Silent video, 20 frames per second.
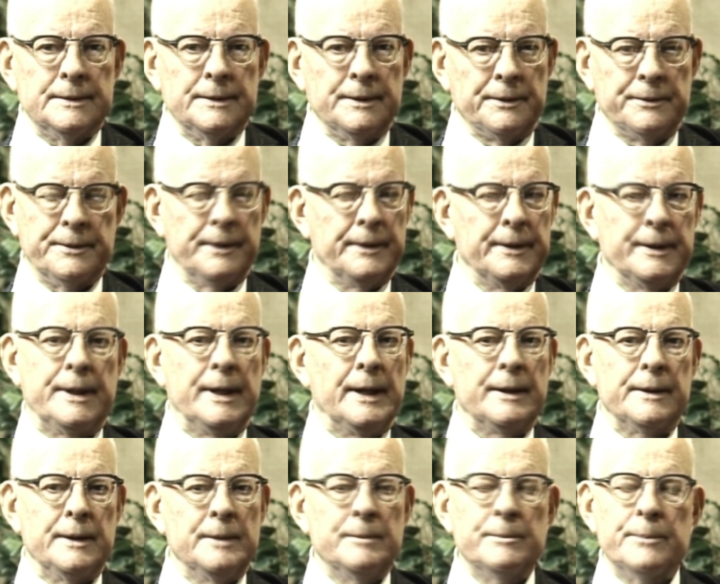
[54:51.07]
You certainly
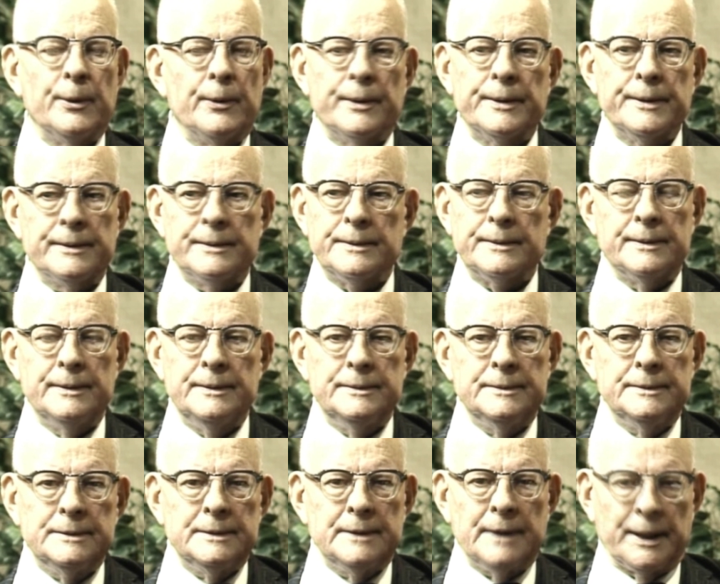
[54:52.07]
can't import it.
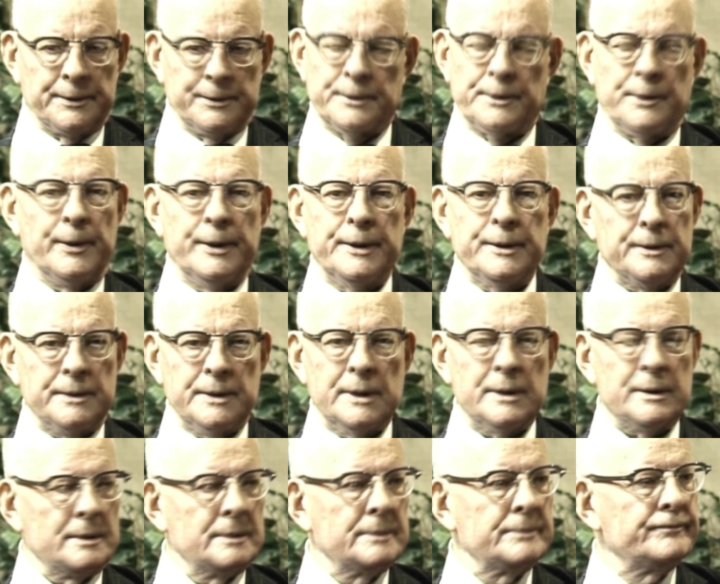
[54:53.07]
I don't know where you'd
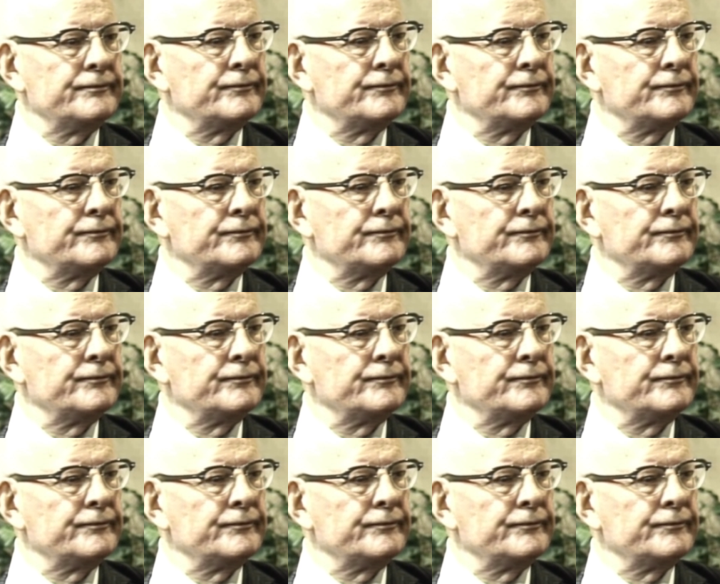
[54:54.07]
get it.